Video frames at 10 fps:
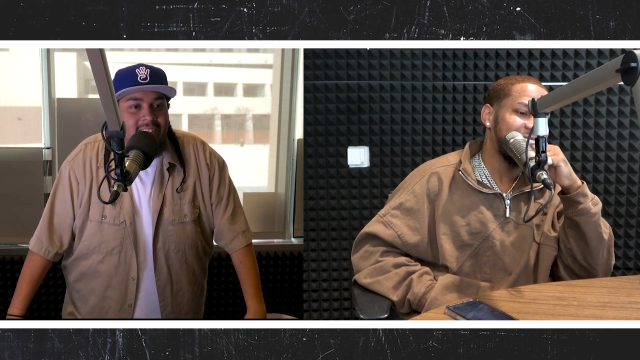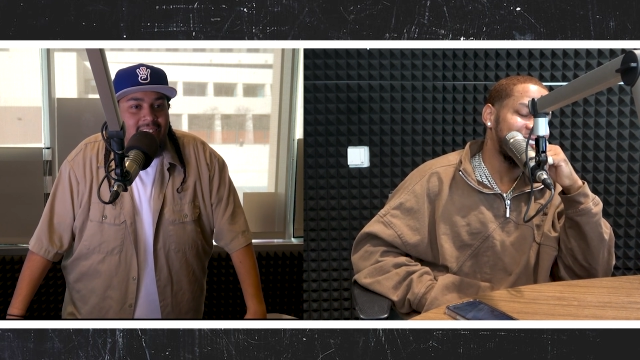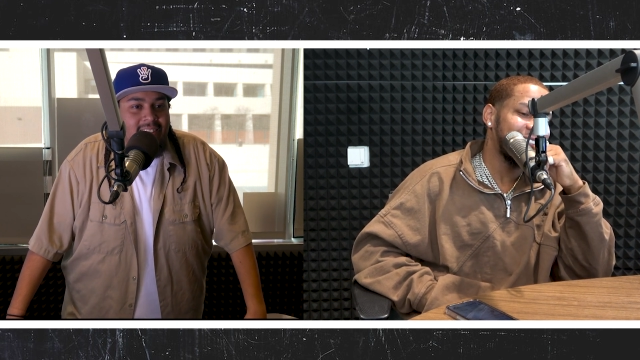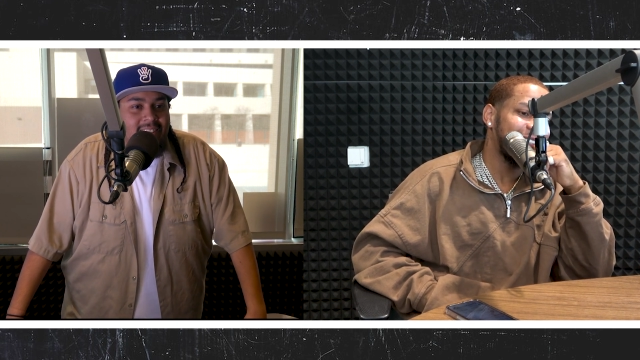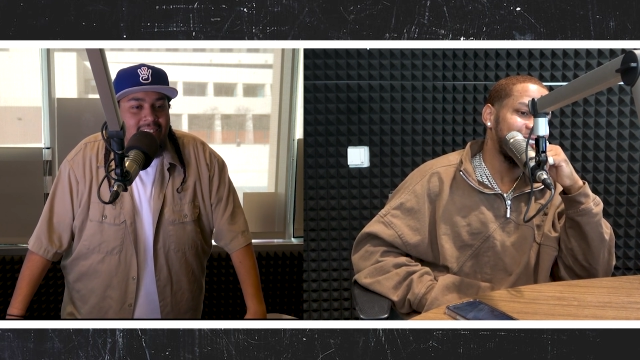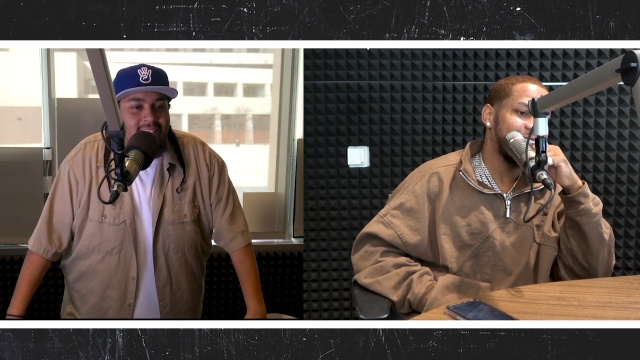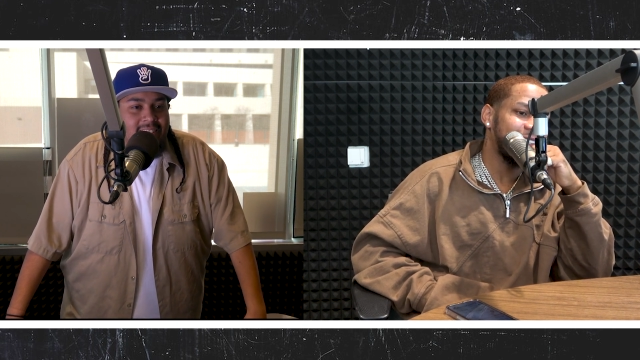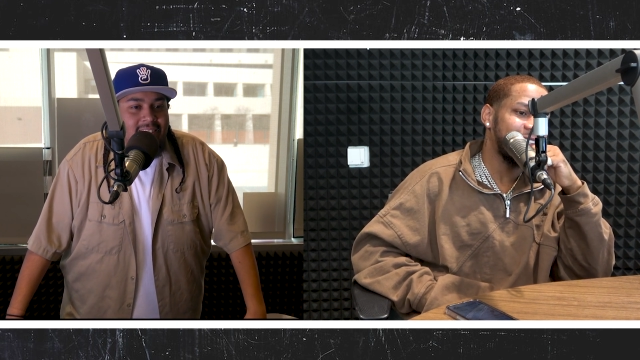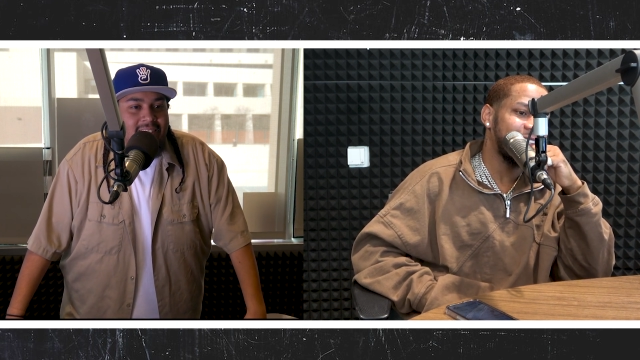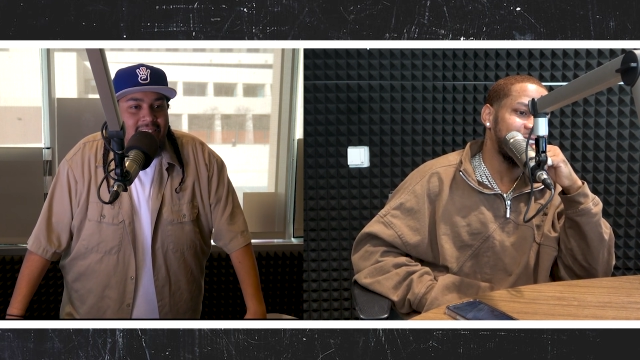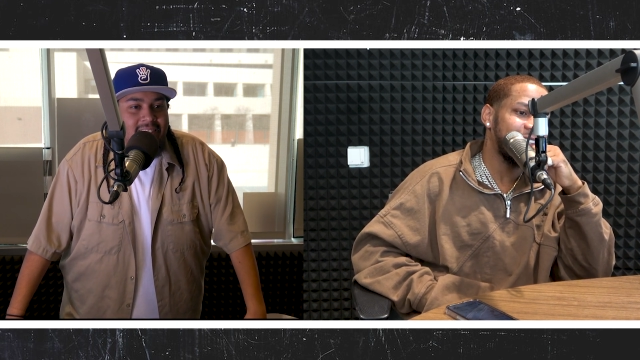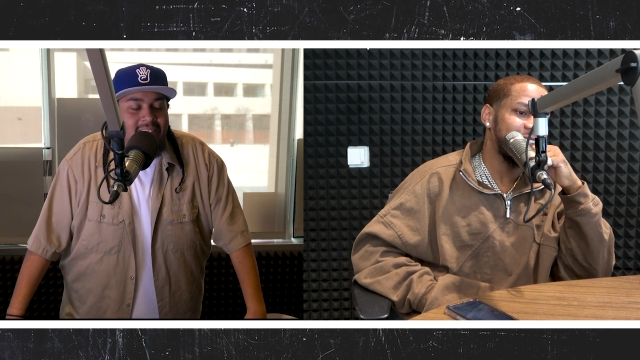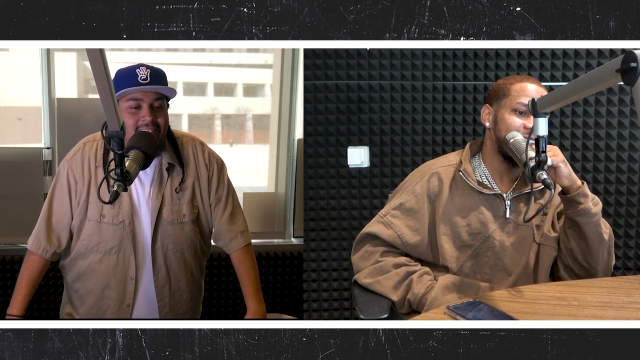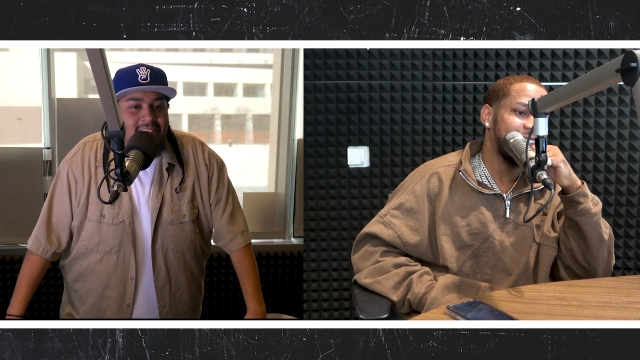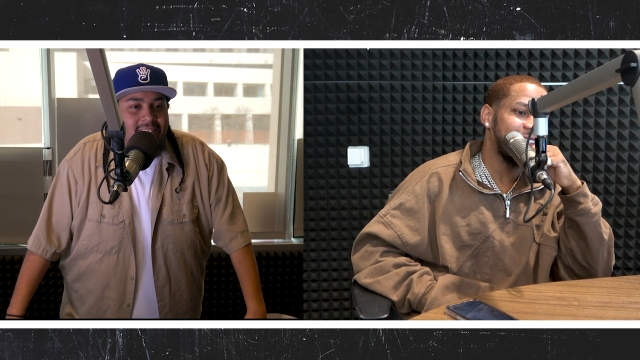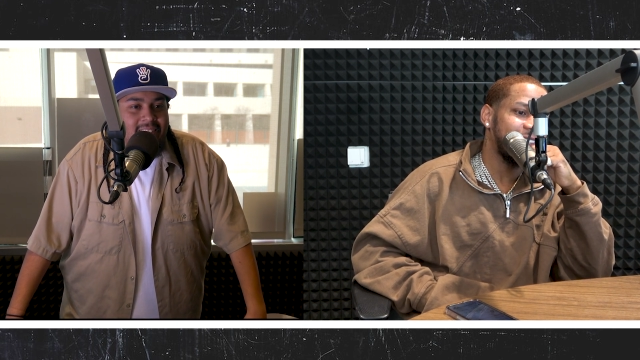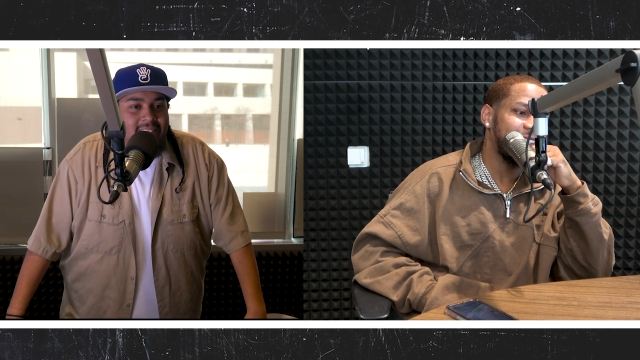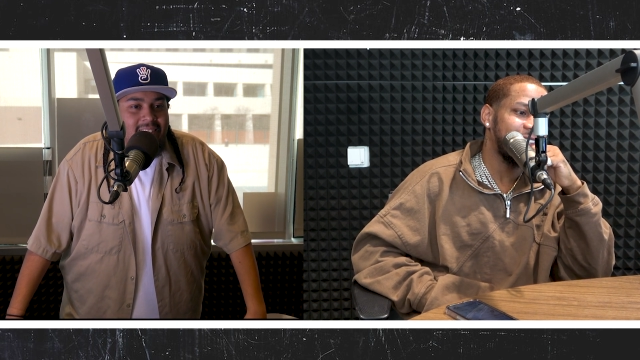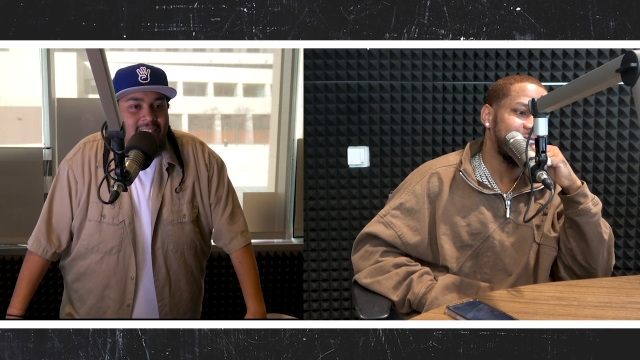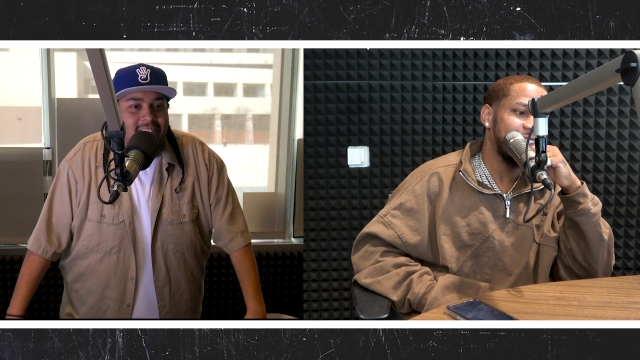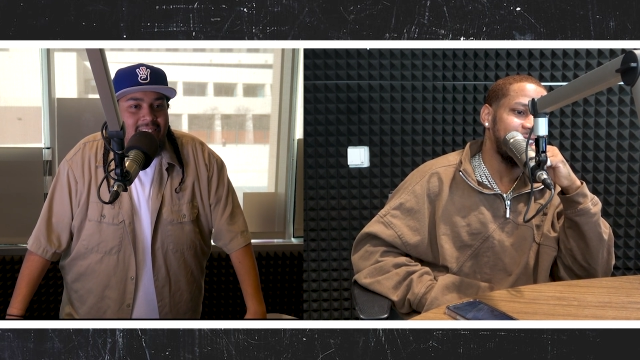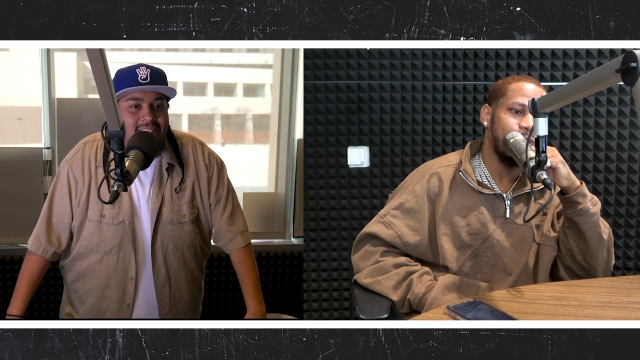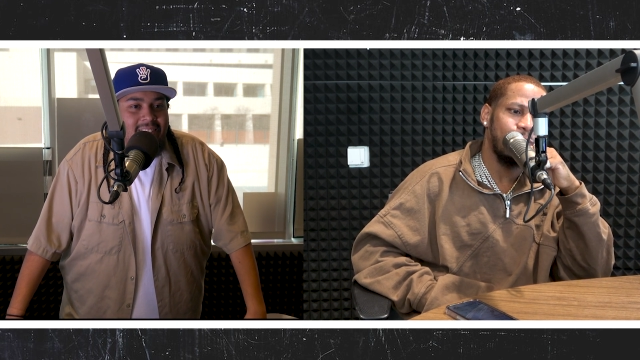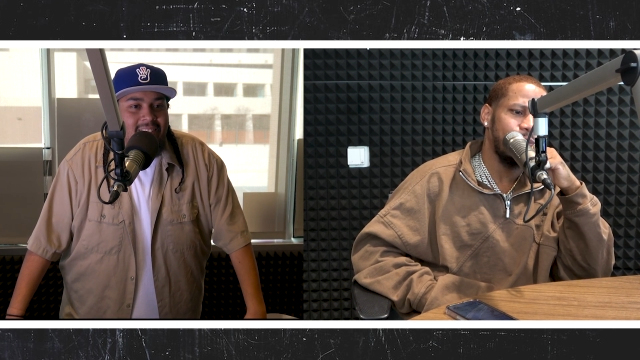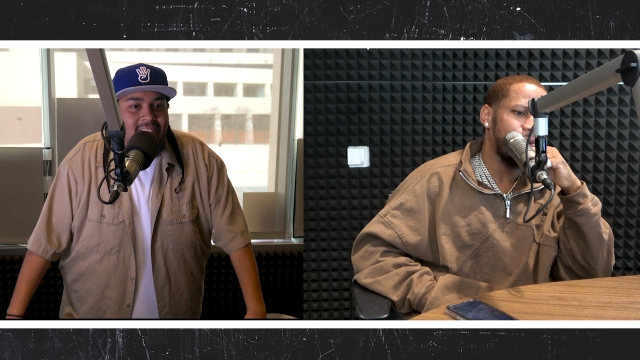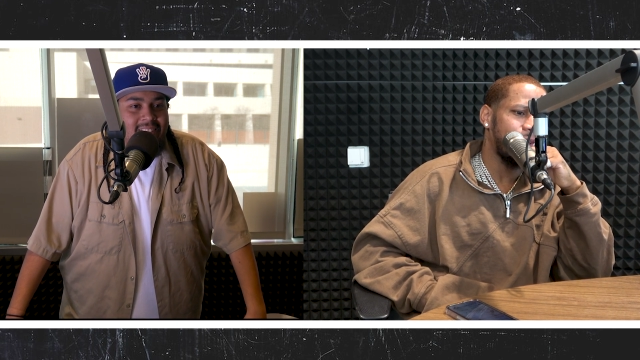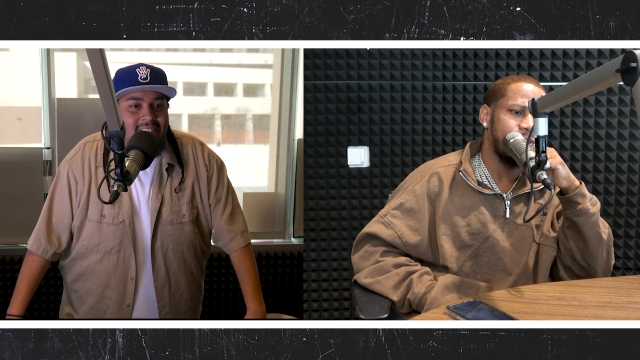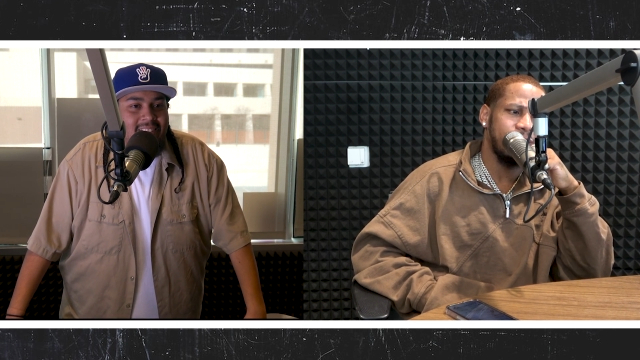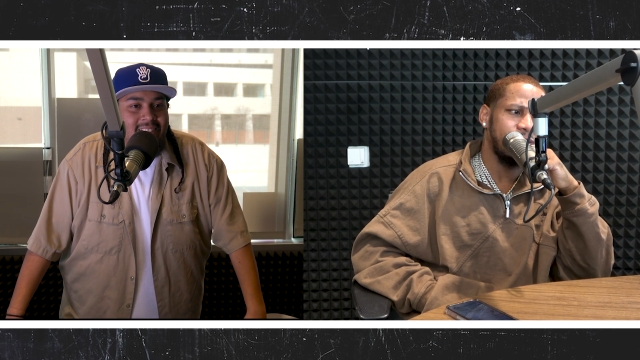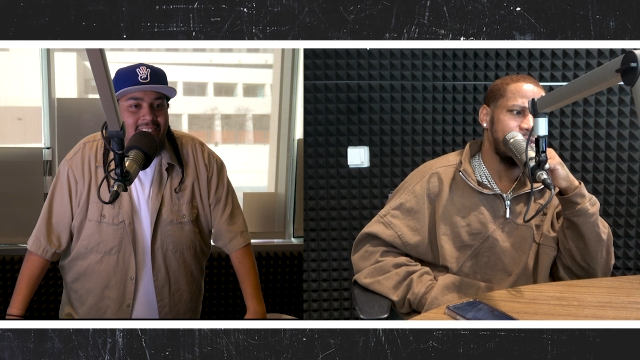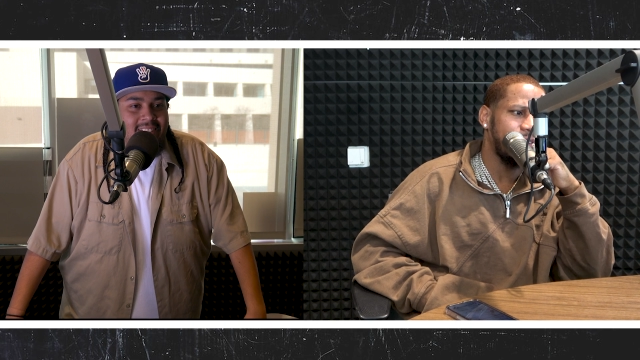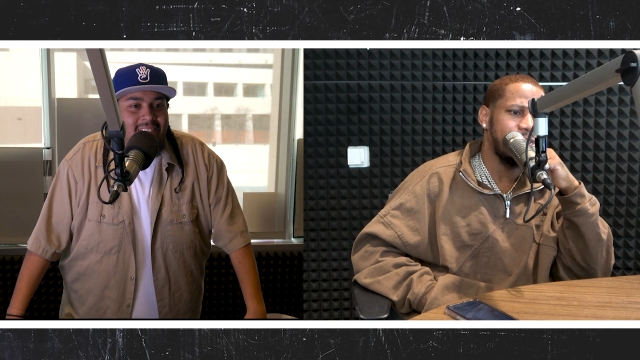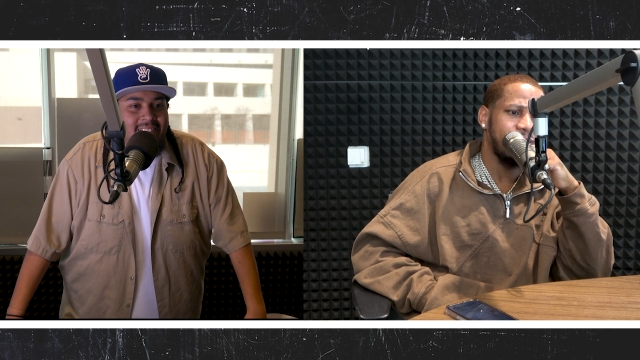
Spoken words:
(no one is talking)